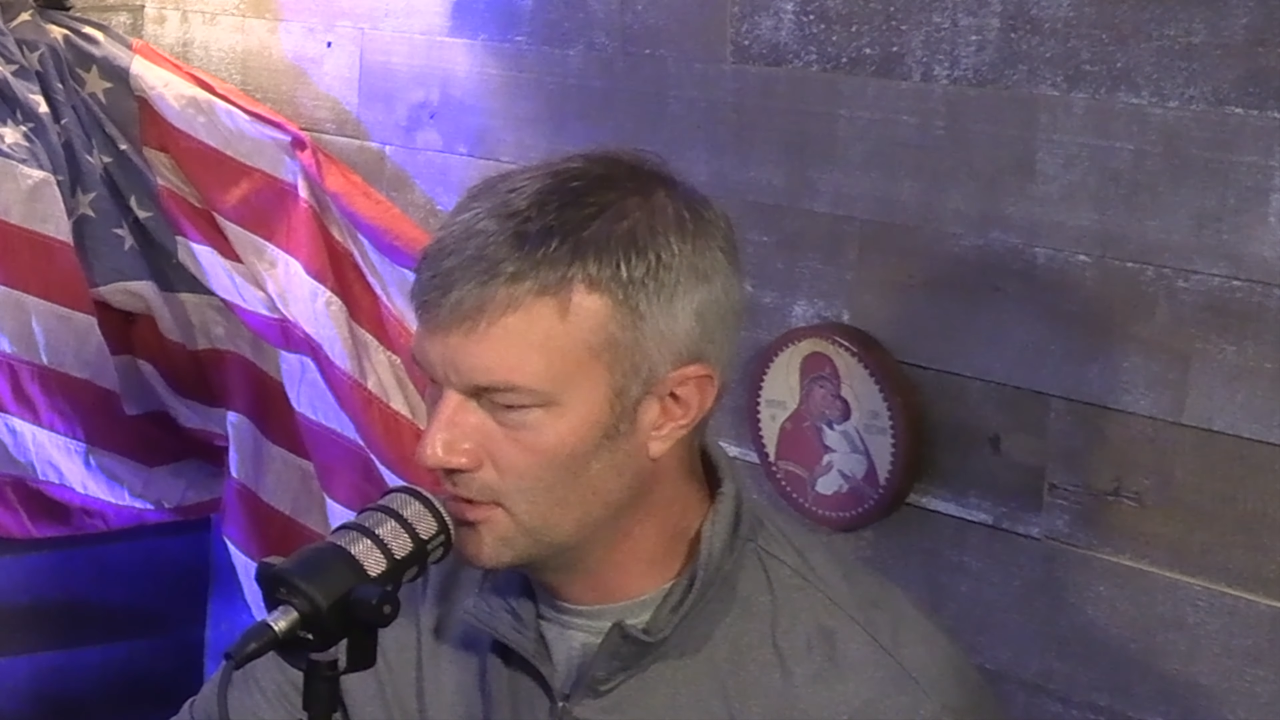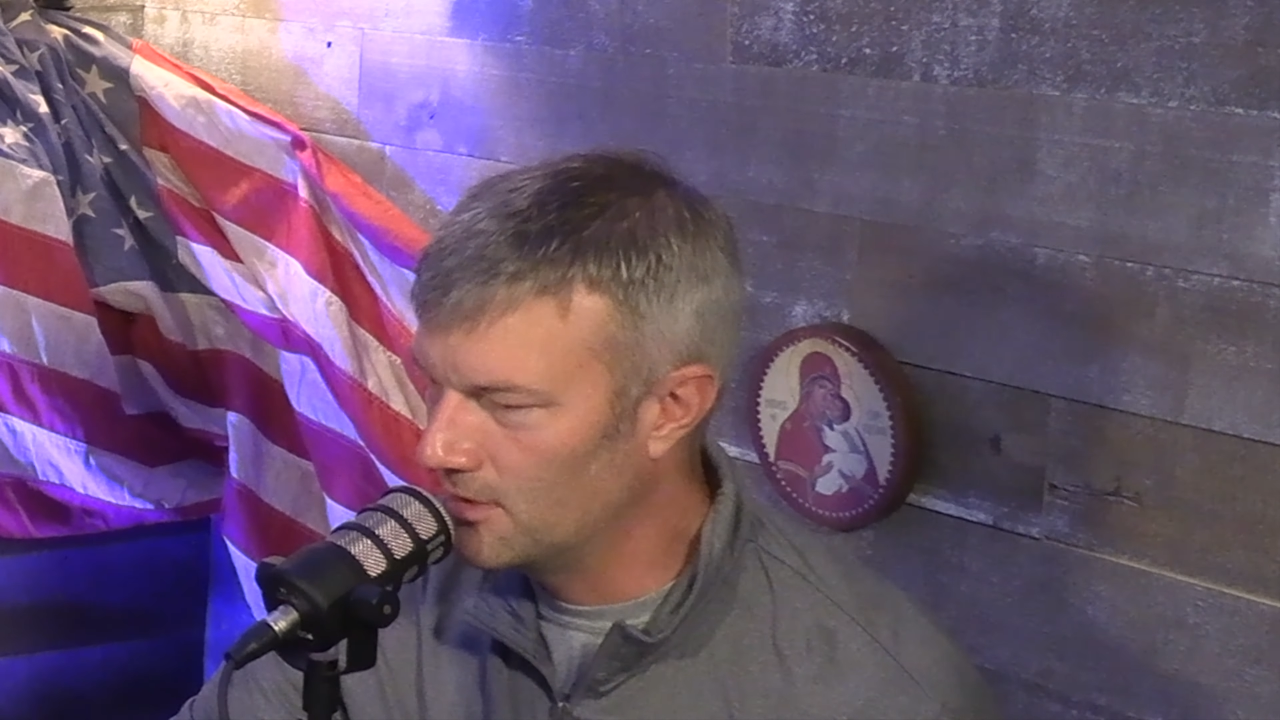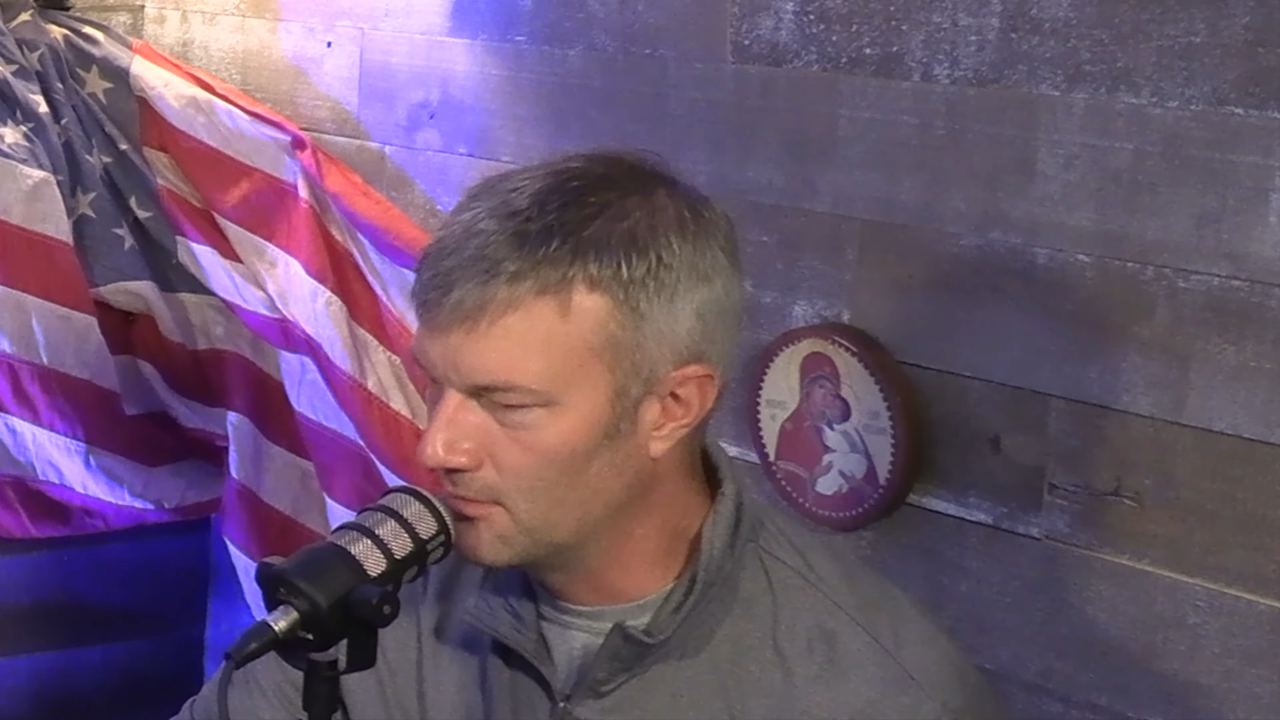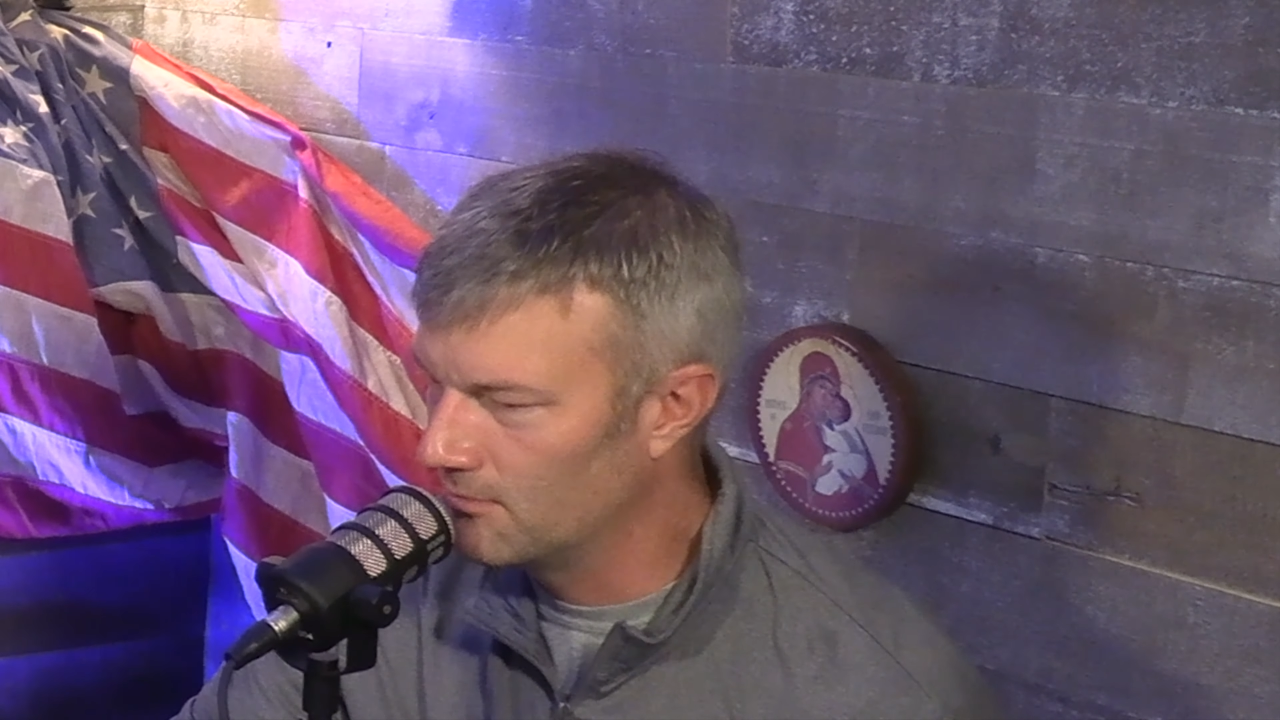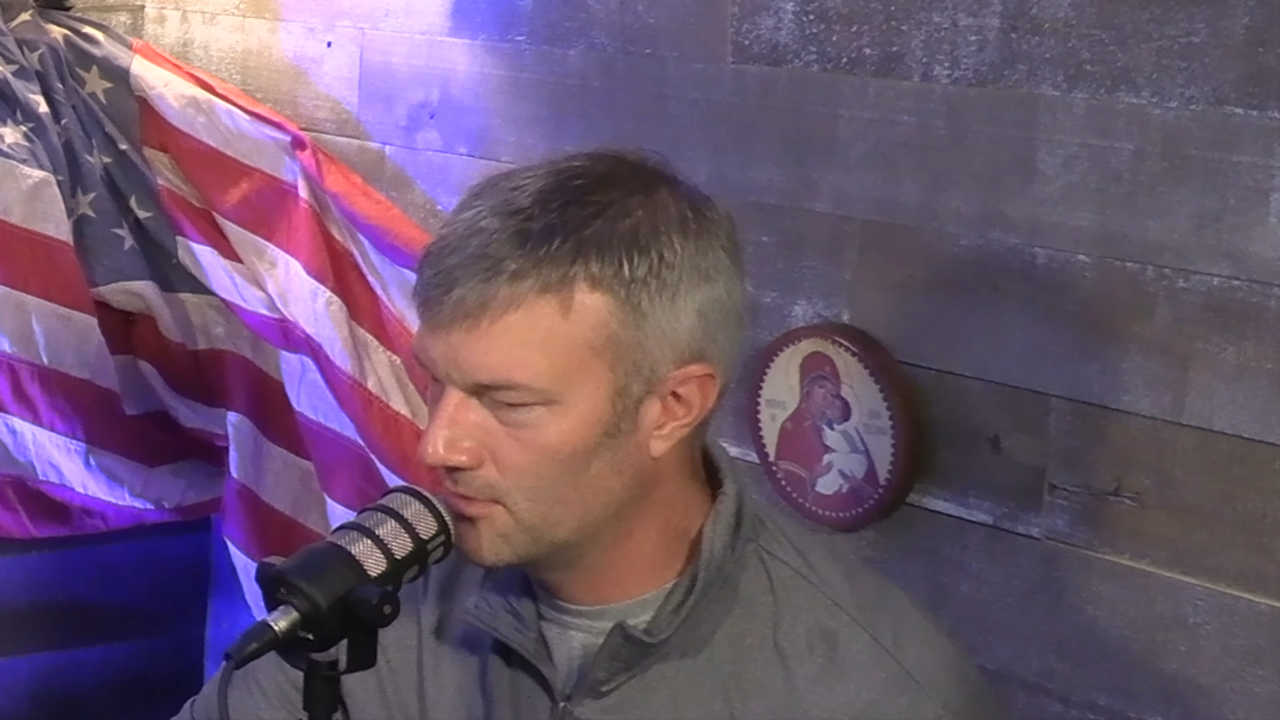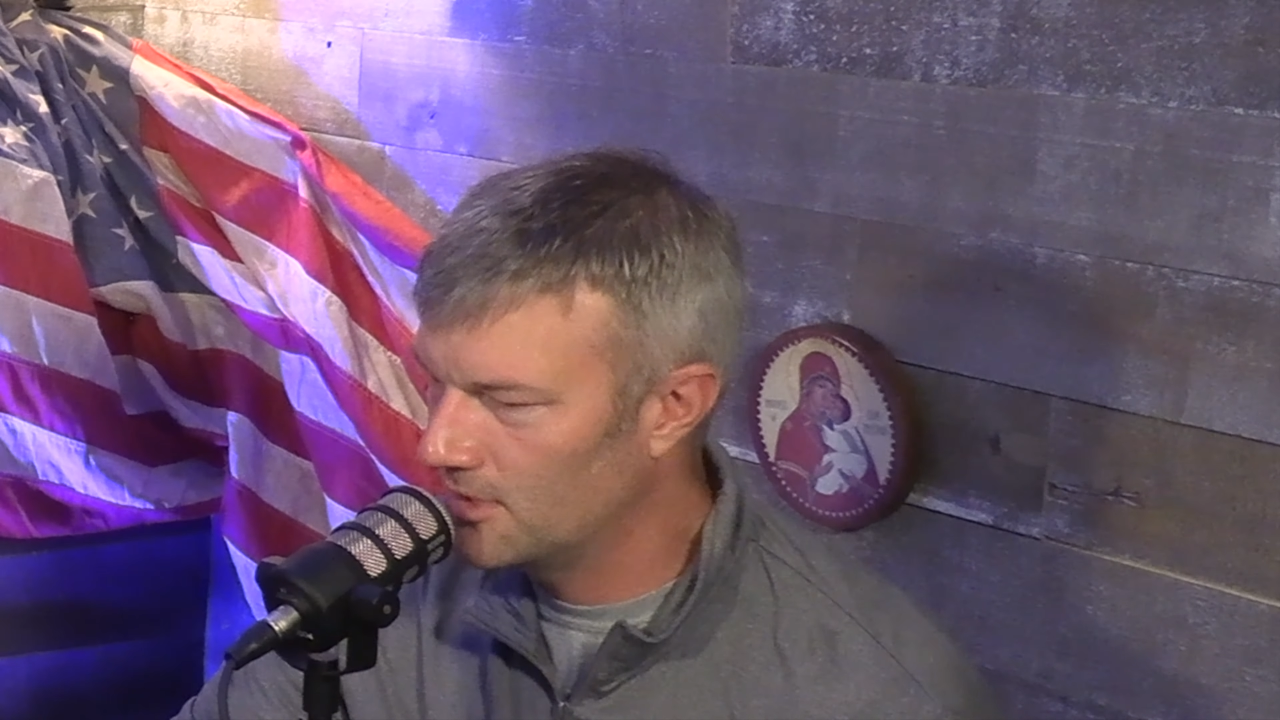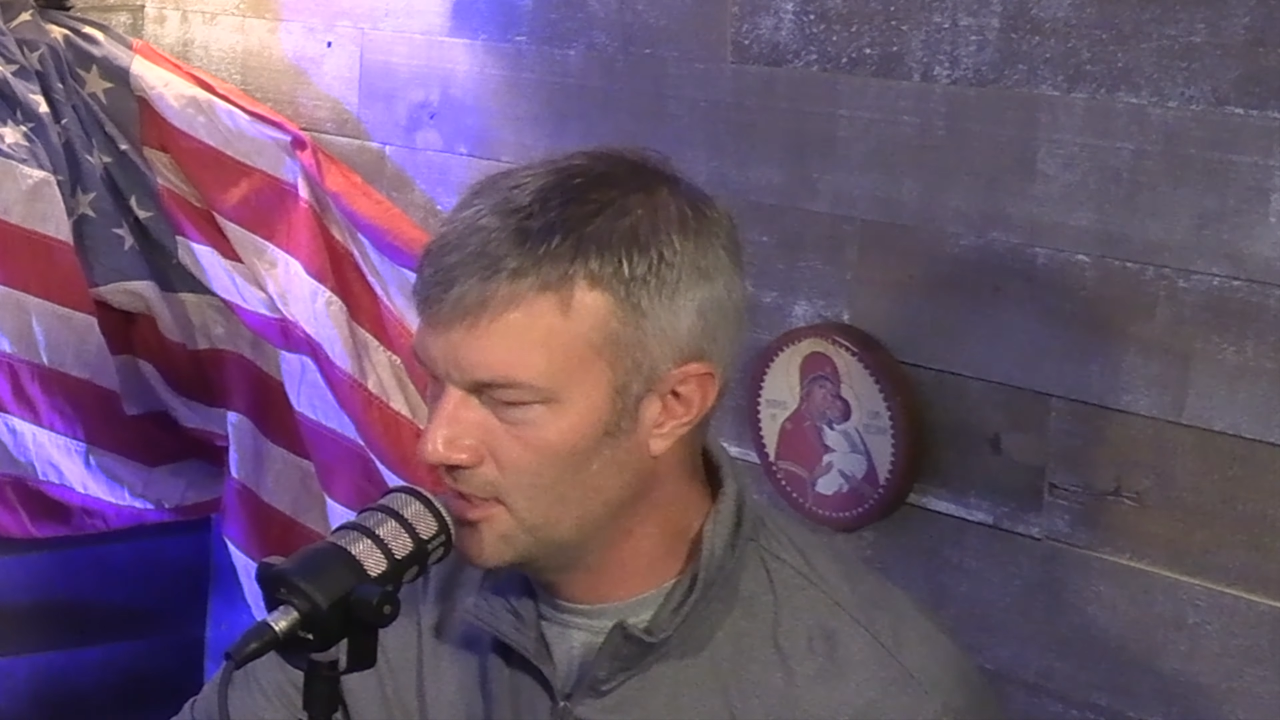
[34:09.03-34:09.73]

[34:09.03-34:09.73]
you know,